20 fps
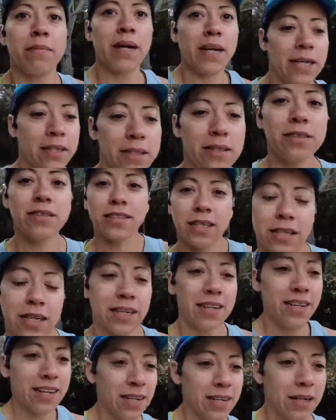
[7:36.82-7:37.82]
miles.
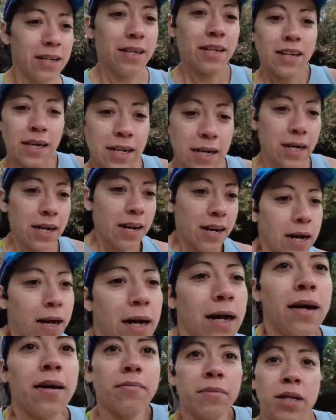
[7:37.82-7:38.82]

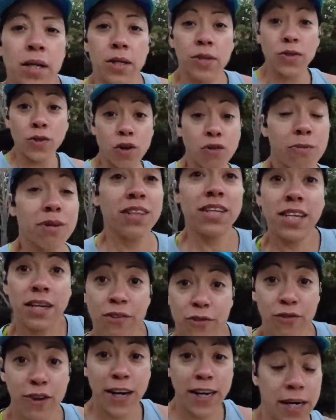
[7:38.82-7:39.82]

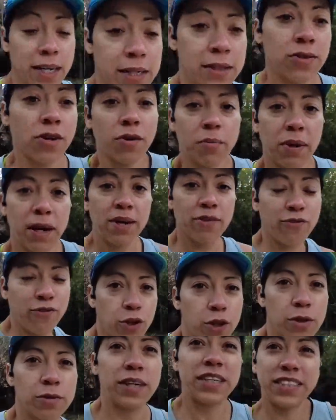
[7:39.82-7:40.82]
Normally Fridays are my
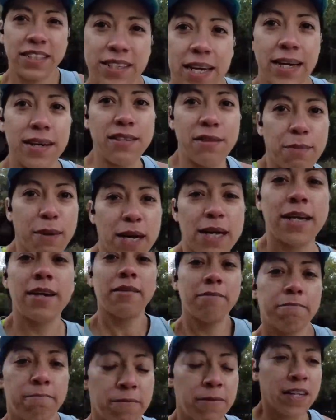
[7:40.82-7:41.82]
full rest days, but
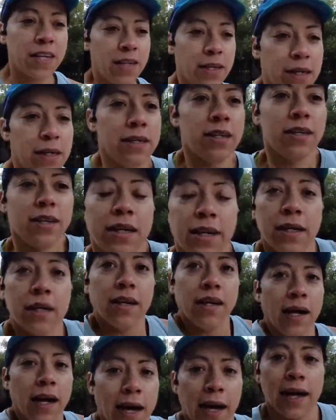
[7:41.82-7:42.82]

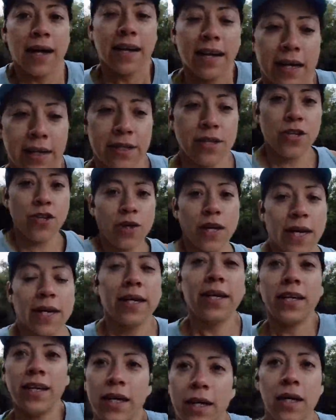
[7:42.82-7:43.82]
I had to
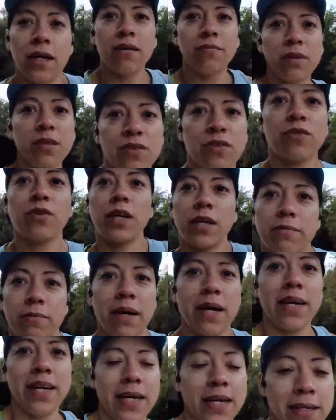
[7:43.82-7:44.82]
kind of move around
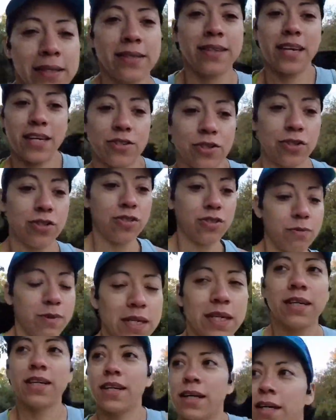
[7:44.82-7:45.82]
my schedule this
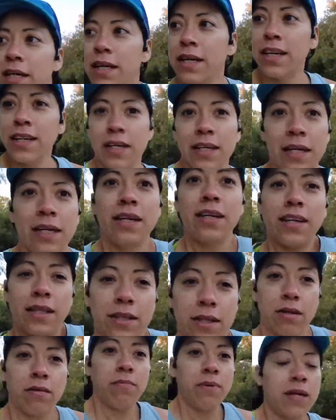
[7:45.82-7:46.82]
week
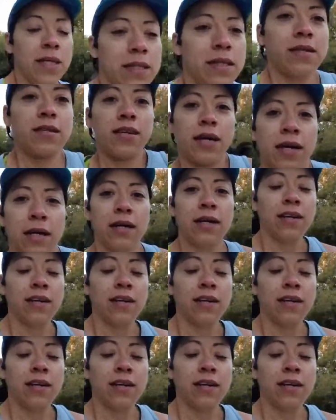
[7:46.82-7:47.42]
a little bit.